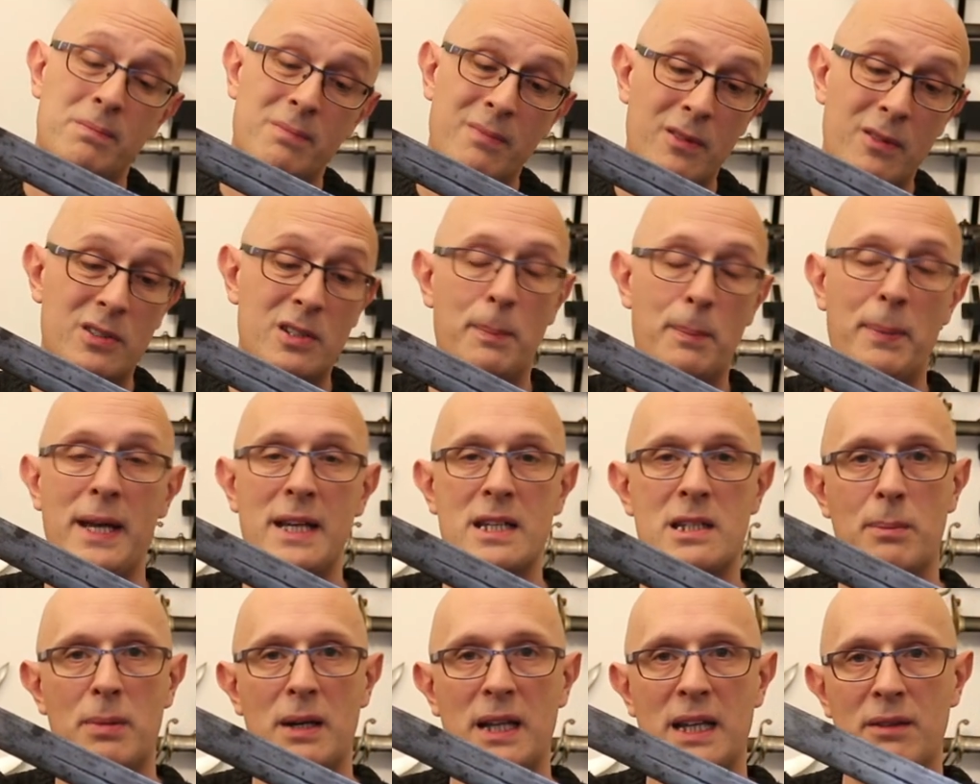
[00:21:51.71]

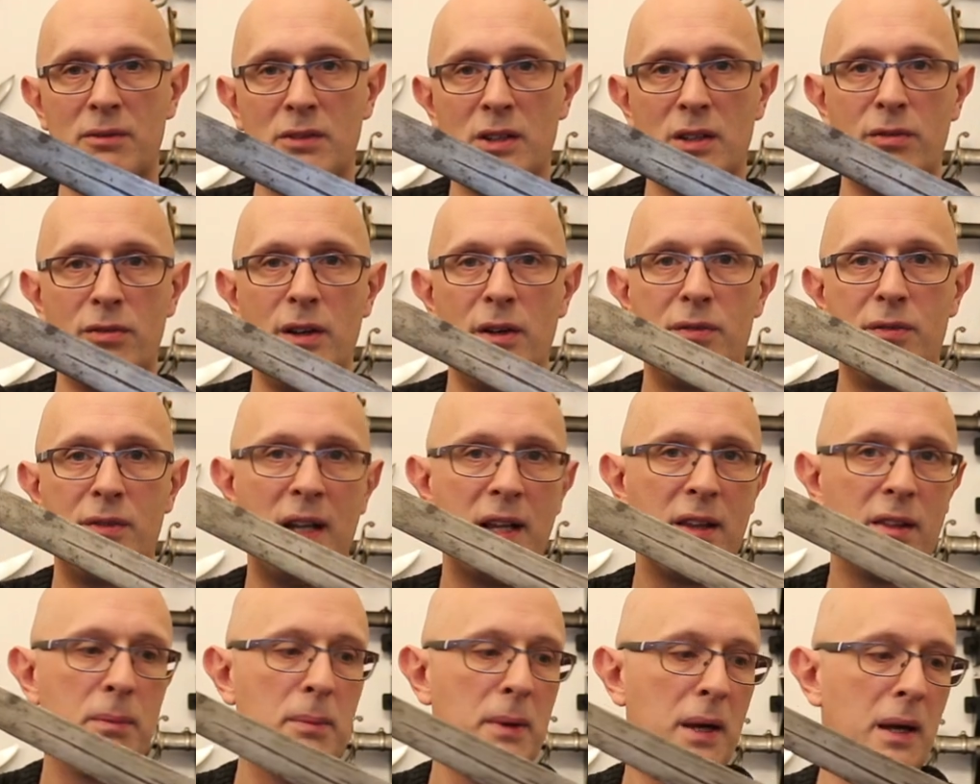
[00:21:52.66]
Debatably even the
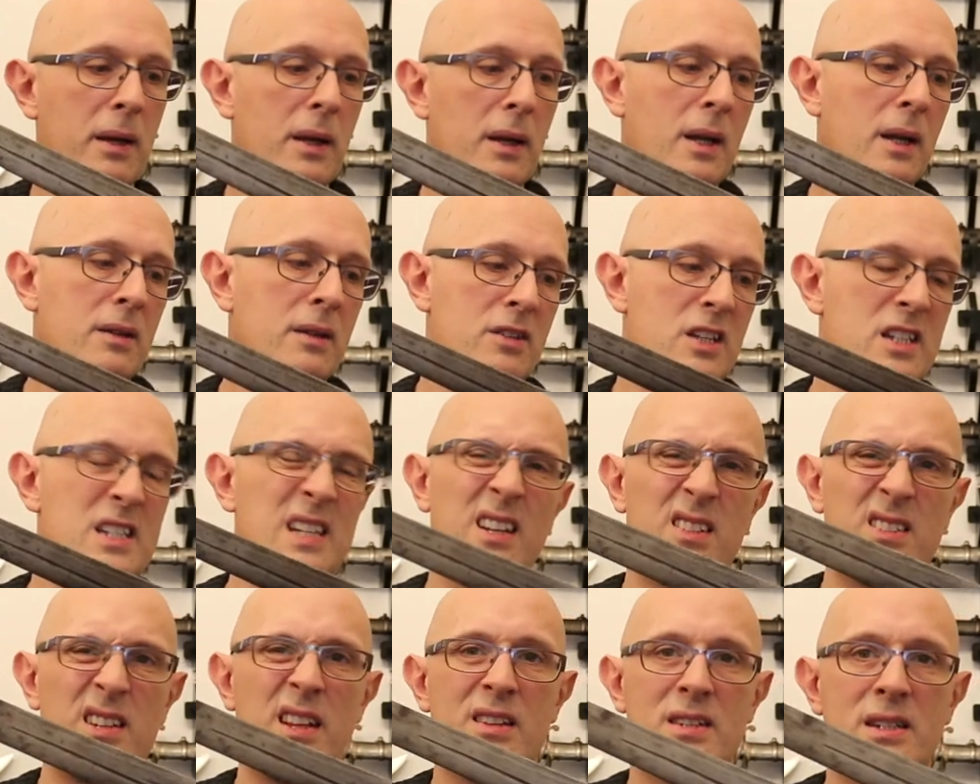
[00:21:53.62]
15th, but the
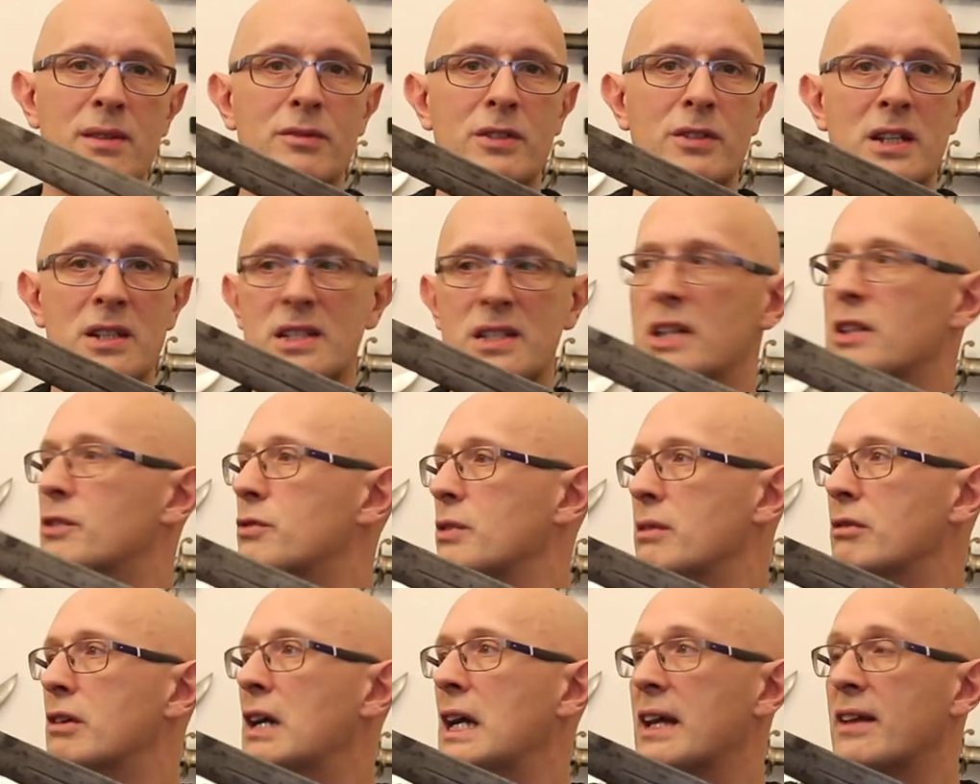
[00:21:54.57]
16th, 17th century
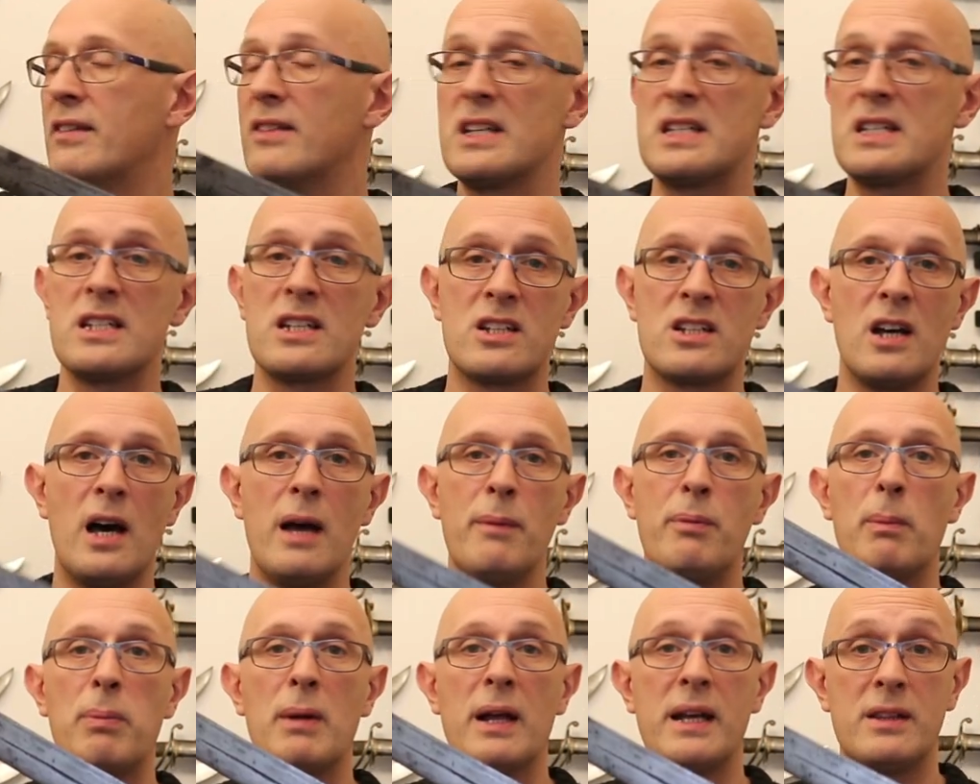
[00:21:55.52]
really. And this is a
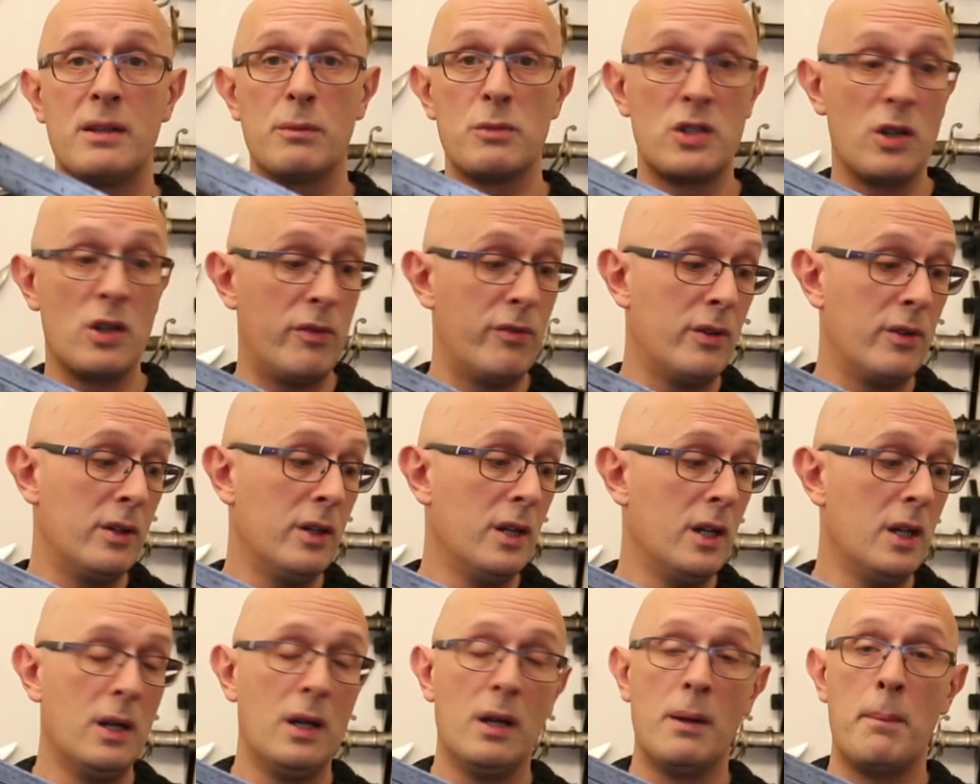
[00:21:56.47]
type of blade that was often
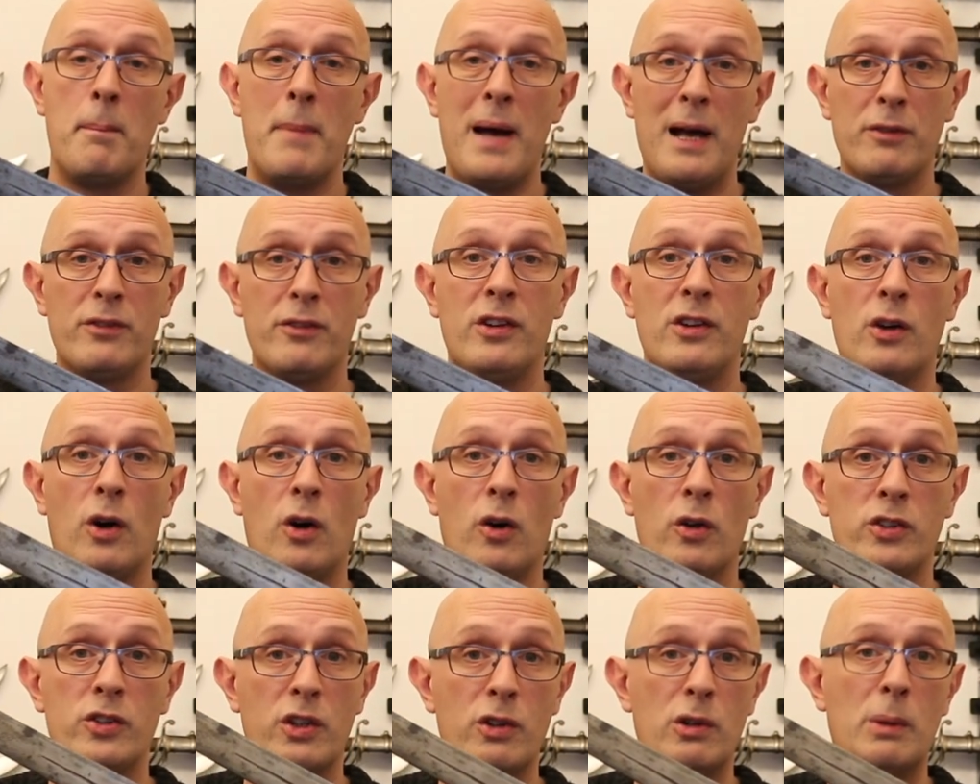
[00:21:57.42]
mounted
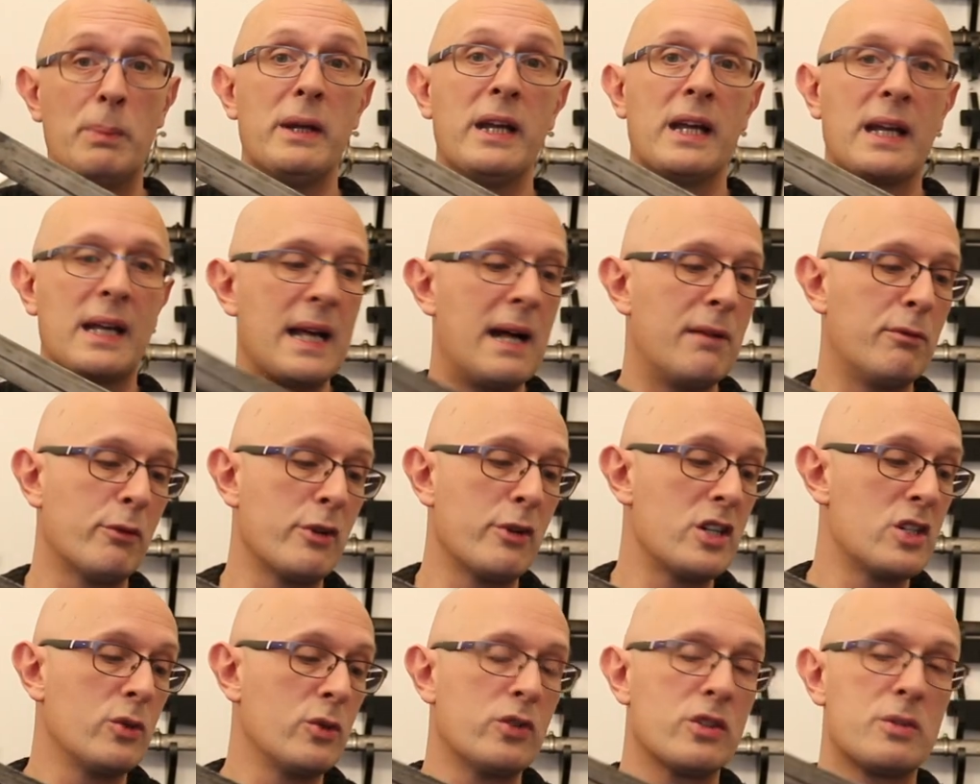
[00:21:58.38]
on European cavalry
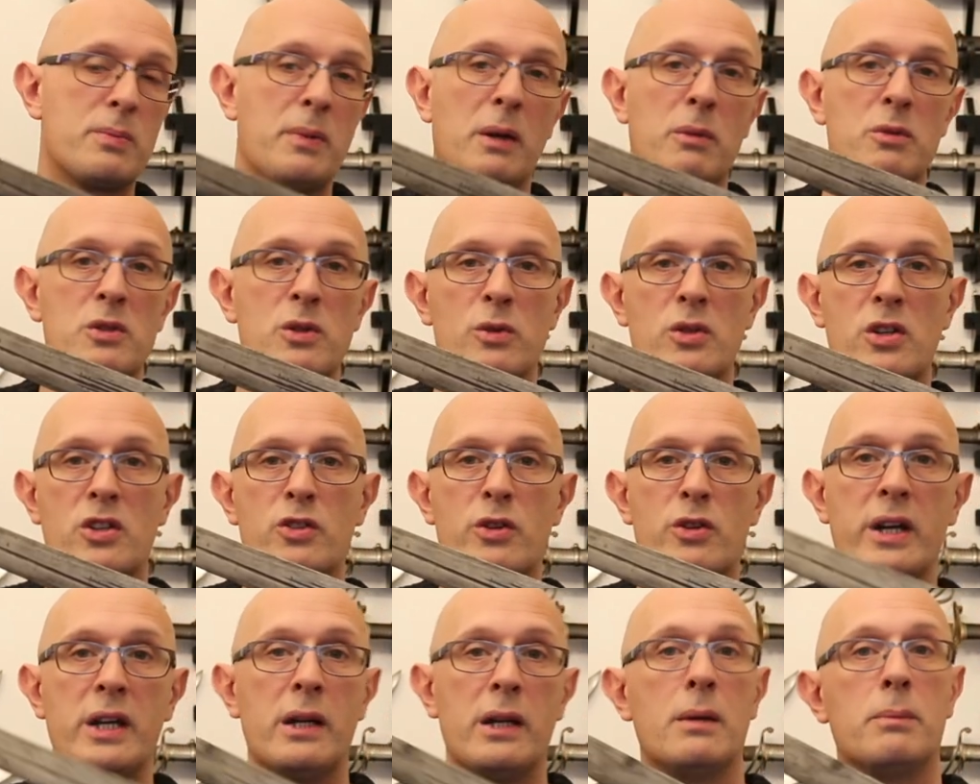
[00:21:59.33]
swords, but it was also
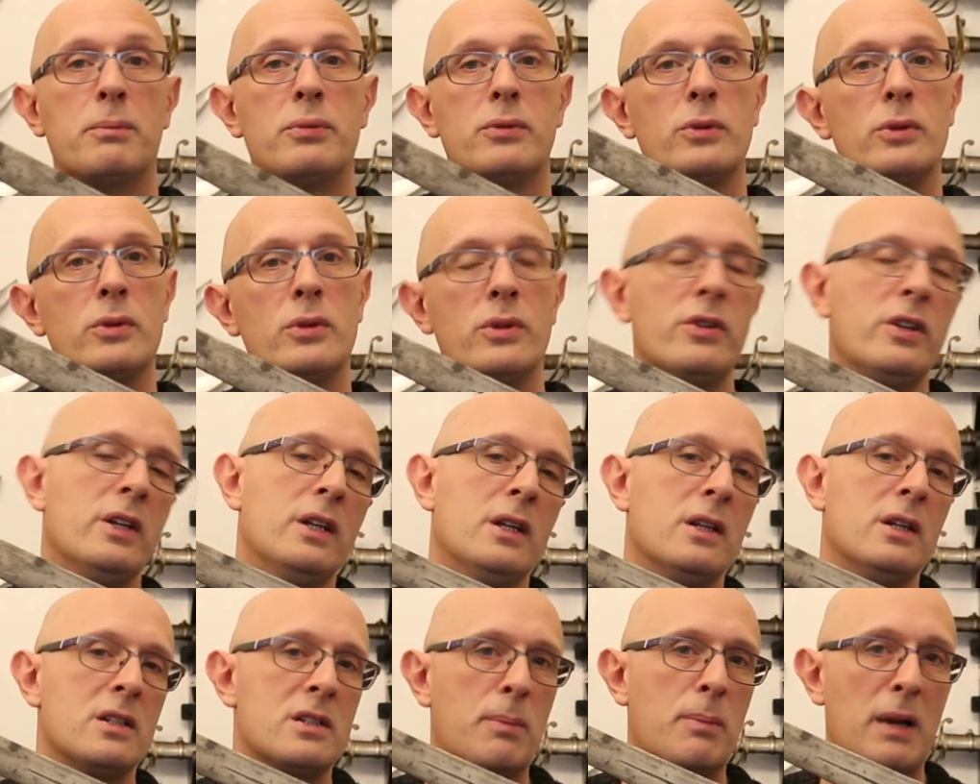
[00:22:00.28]
traded abroad
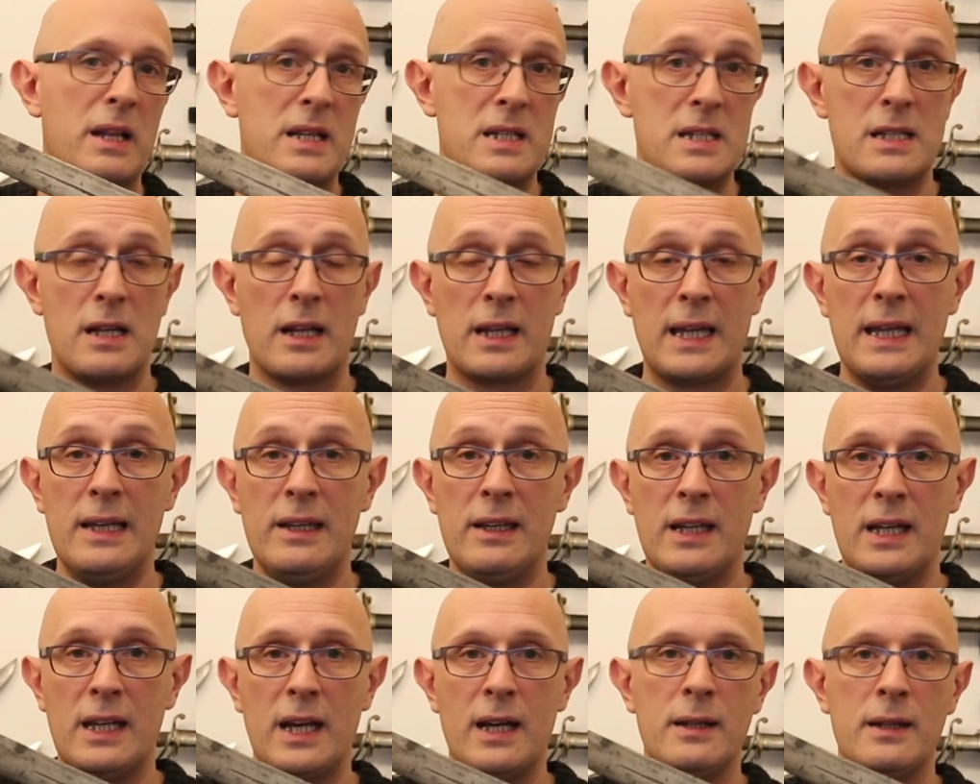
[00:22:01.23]
to places like
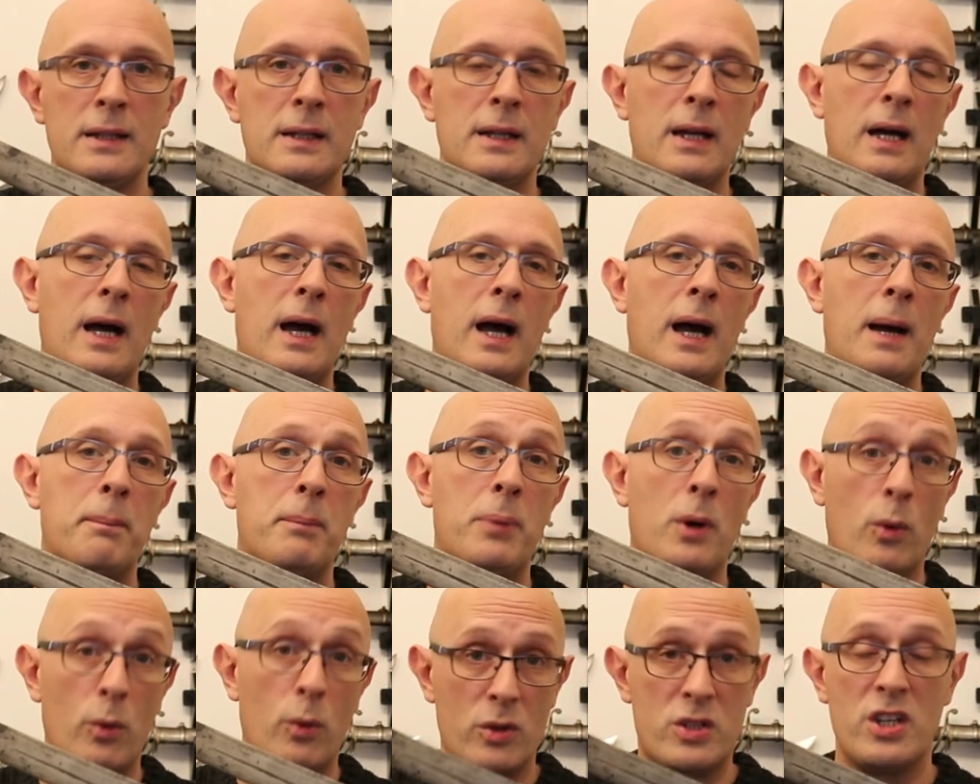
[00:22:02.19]
India, but
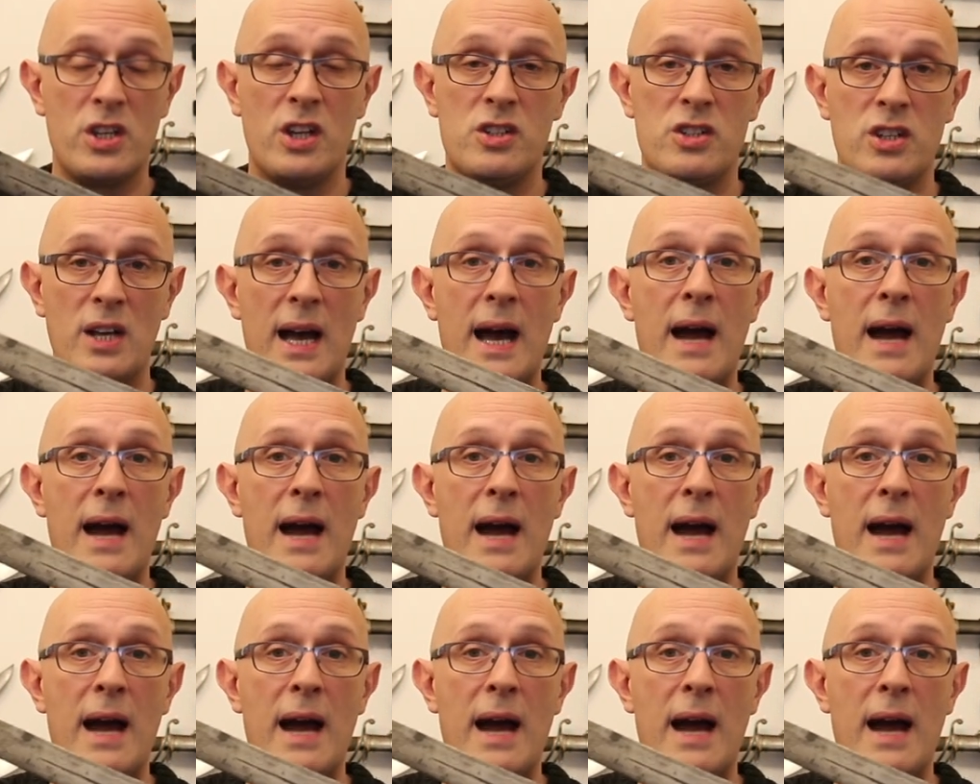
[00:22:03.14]
also to